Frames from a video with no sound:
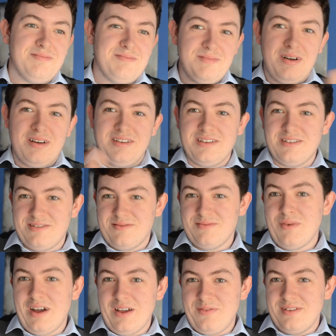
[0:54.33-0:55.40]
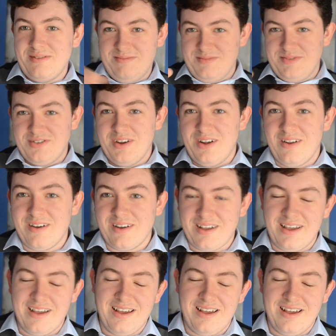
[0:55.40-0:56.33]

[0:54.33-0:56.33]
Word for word: Martin's wife in Sherlock.